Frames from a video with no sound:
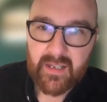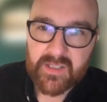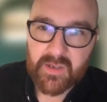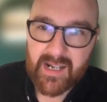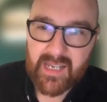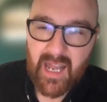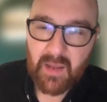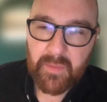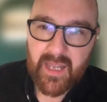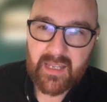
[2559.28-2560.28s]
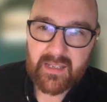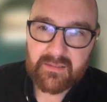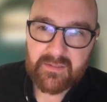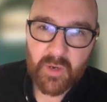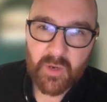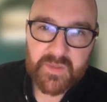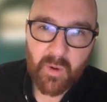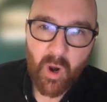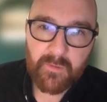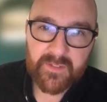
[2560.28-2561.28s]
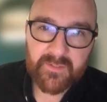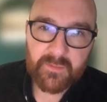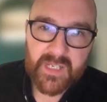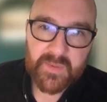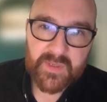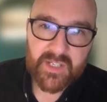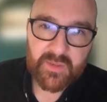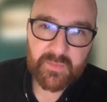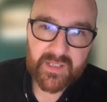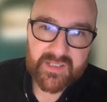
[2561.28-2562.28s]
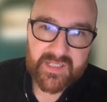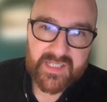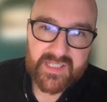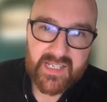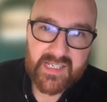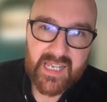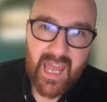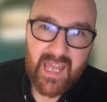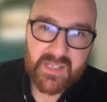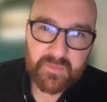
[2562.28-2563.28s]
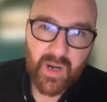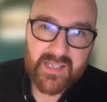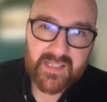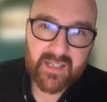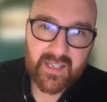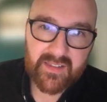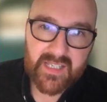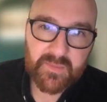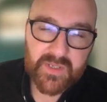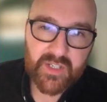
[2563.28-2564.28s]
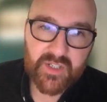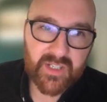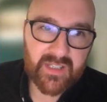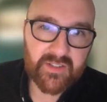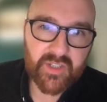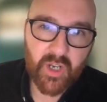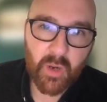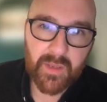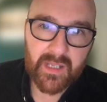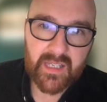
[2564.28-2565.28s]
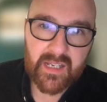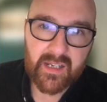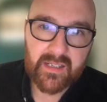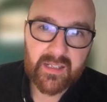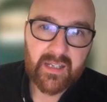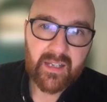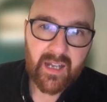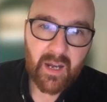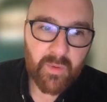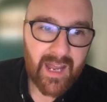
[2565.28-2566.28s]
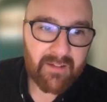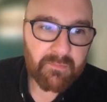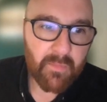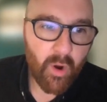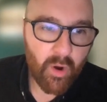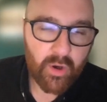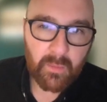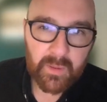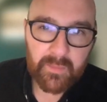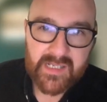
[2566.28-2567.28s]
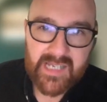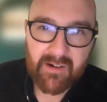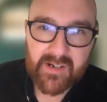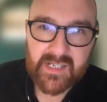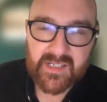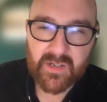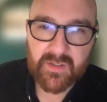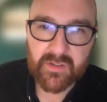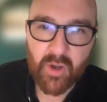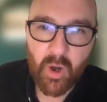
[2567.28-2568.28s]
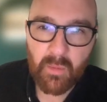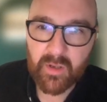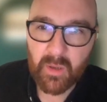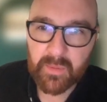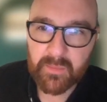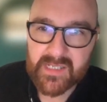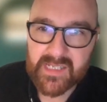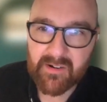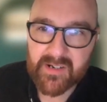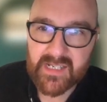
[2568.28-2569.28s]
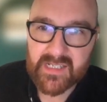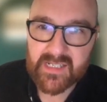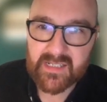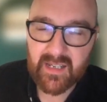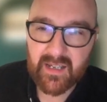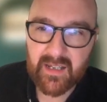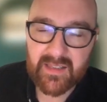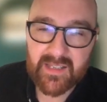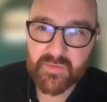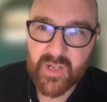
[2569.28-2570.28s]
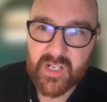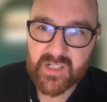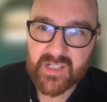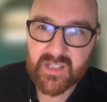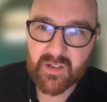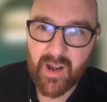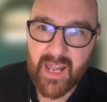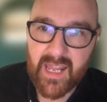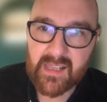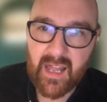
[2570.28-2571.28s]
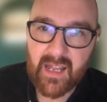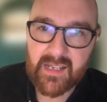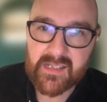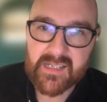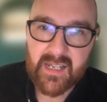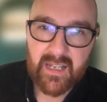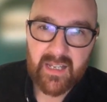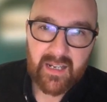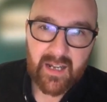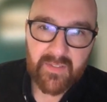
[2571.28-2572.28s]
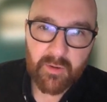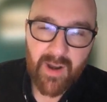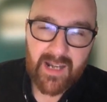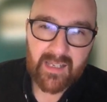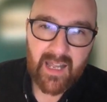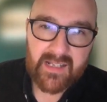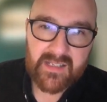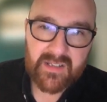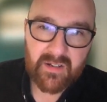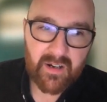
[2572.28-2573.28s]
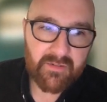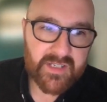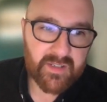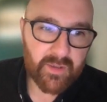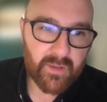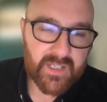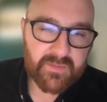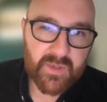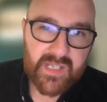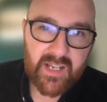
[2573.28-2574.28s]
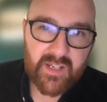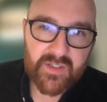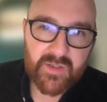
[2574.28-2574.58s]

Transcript: So RDRP jumps more often from this position because this CTA is present at this position in the genomic leader, and we have more complementarity. So the normal complementarity is in this region is the gray lines, and the red lines are a result of this mutation.